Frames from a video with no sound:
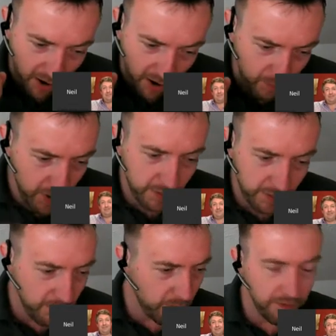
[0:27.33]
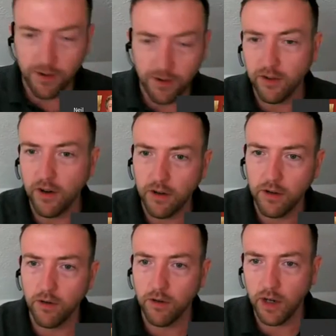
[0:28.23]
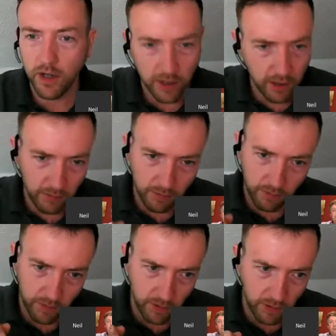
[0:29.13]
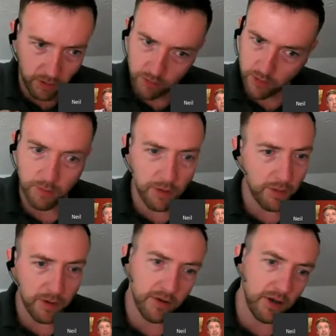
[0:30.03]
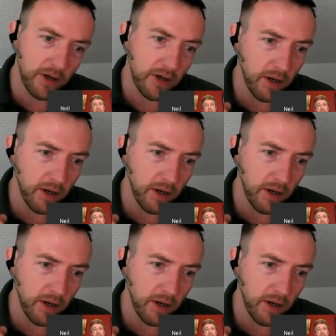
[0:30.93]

when we first started talking, you were at the BBC.